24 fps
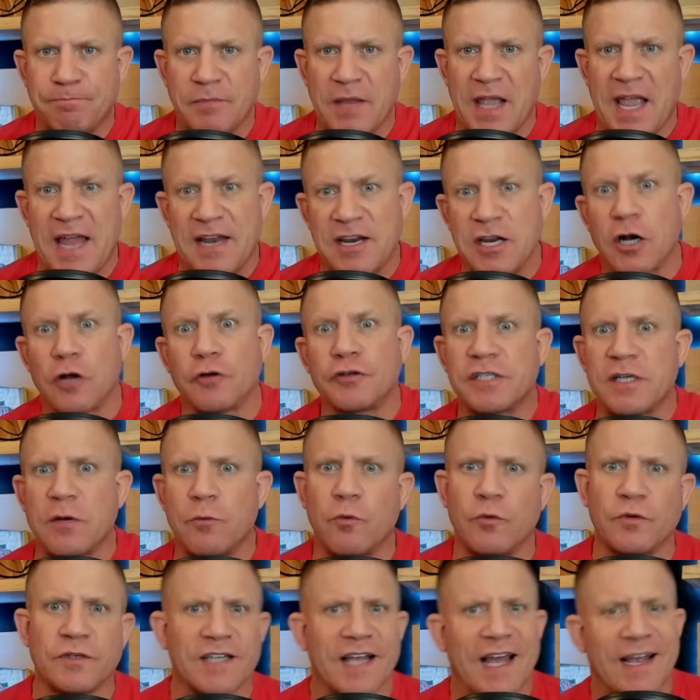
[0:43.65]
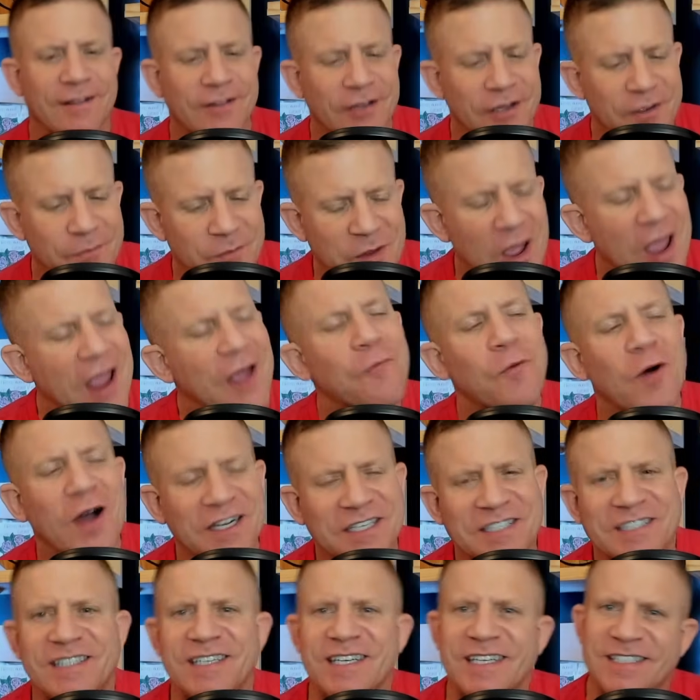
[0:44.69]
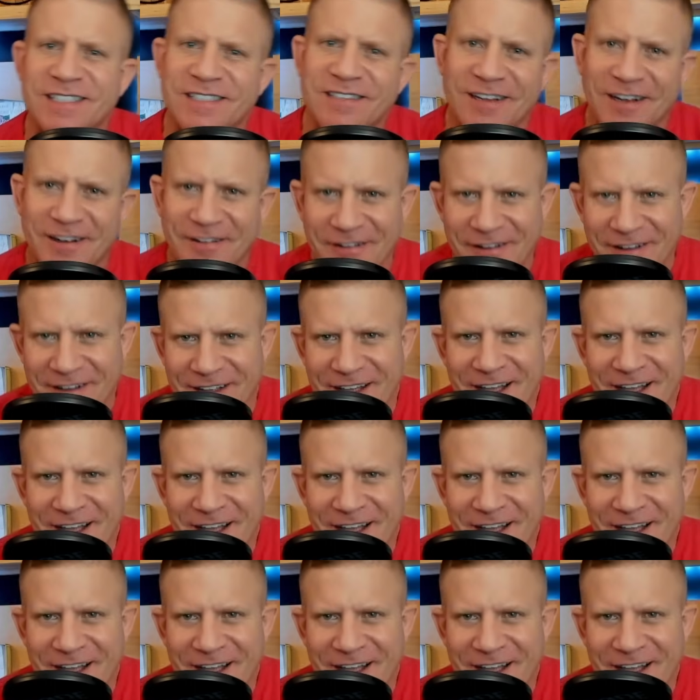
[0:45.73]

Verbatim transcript: And, you know, someone was like, look at me. Hey, watch this, dog.